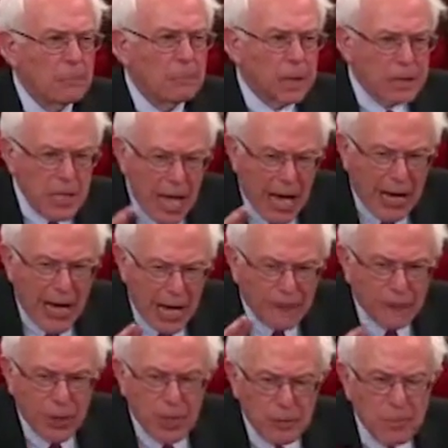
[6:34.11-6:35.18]
But not
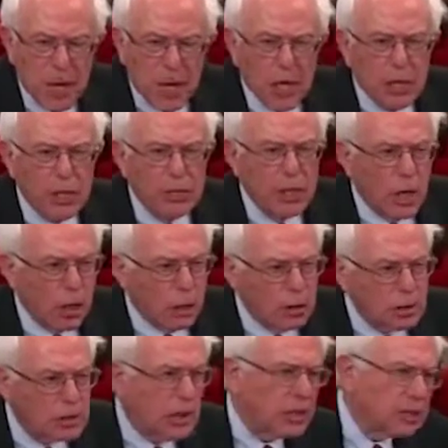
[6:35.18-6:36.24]
every American
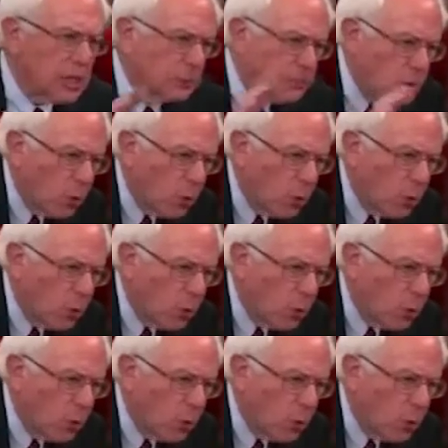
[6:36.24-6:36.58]
knows that some